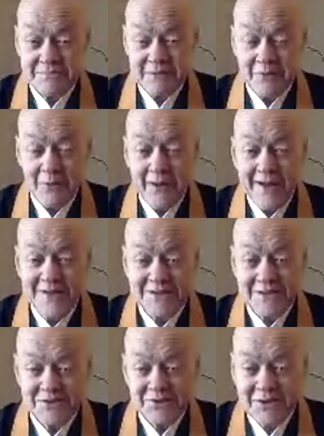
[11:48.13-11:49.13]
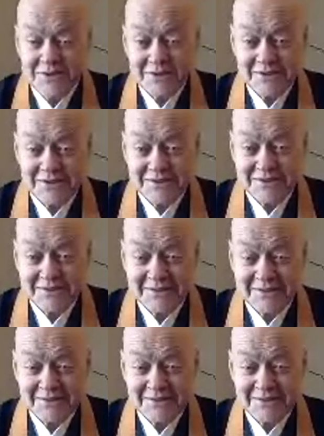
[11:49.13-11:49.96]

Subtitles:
And why is it choiceless?